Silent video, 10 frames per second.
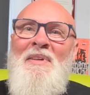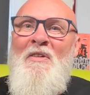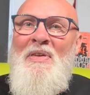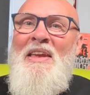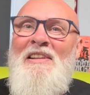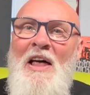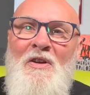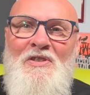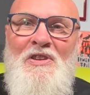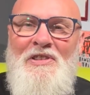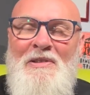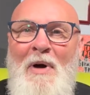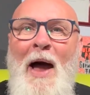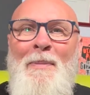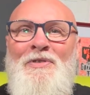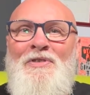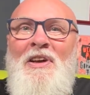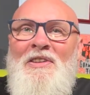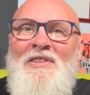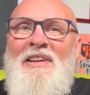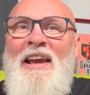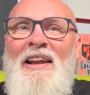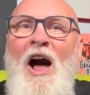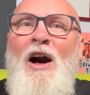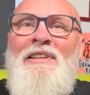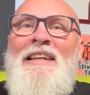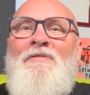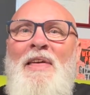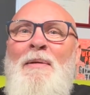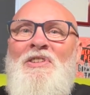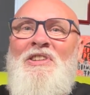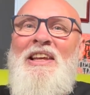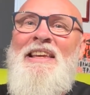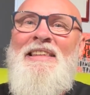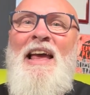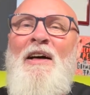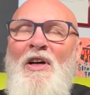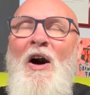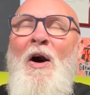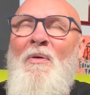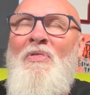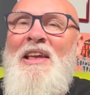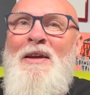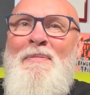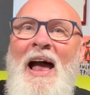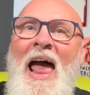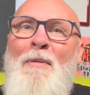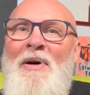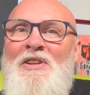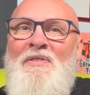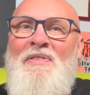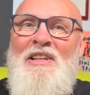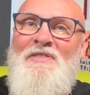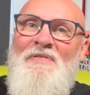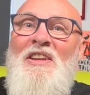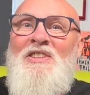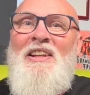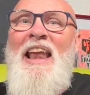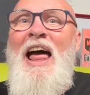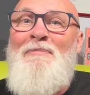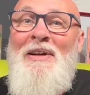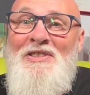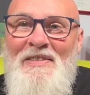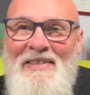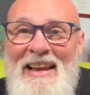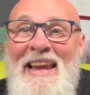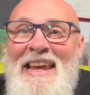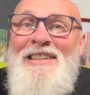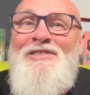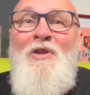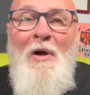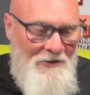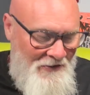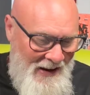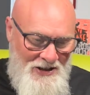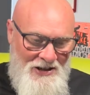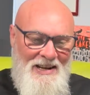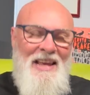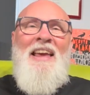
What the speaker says: Theologians and Bible scholars I'll leave them to tease out the whole thing about how much of it is fiction and how much of it is non-fiction.